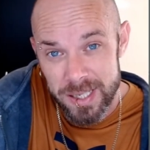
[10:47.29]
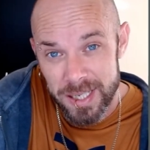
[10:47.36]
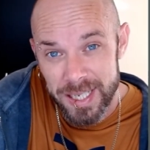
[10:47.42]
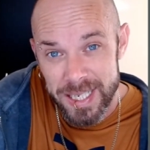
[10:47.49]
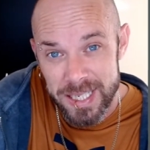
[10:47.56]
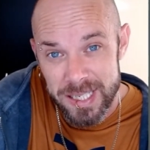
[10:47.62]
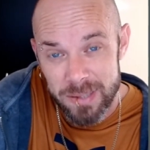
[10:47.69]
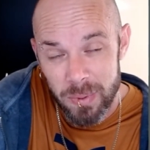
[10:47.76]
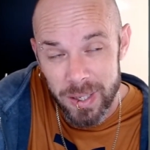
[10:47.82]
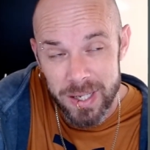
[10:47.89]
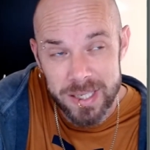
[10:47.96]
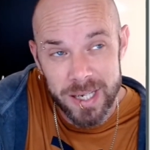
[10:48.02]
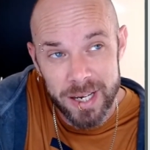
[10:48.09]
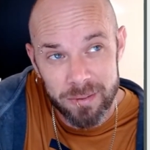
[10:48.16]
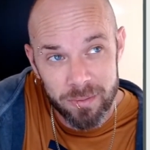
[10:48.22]
At least when I
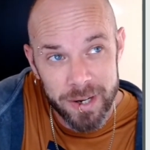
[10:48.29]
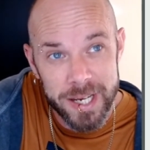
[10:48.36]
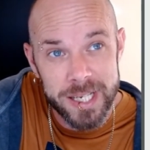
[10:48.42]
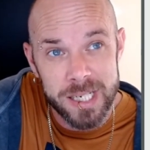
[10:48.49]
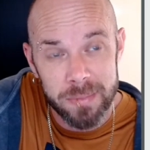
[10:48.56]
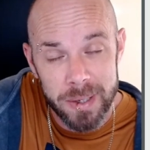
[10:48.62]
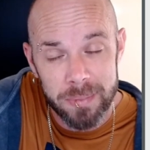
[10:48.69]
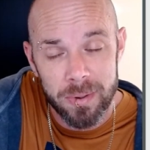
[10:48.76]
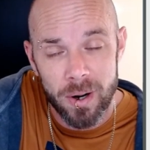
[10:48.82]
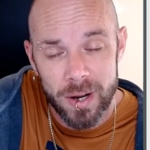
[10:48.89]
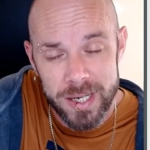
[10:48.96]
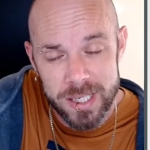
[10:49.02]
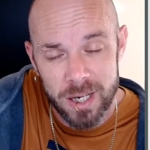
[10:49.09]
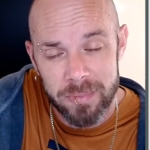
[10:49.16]
say reasonably priced,